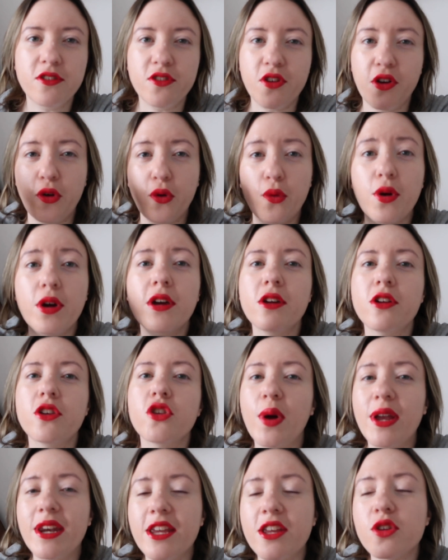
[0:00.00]
So
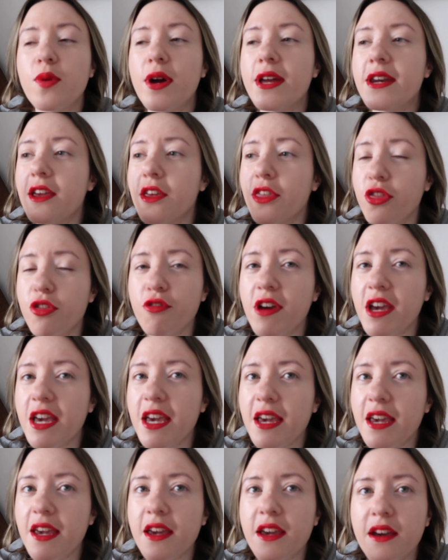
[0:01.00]

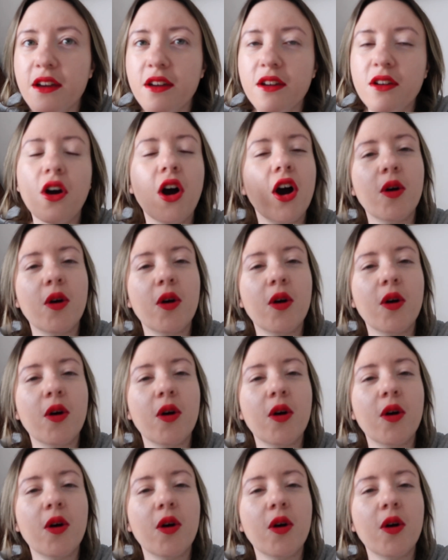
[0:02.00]
2023!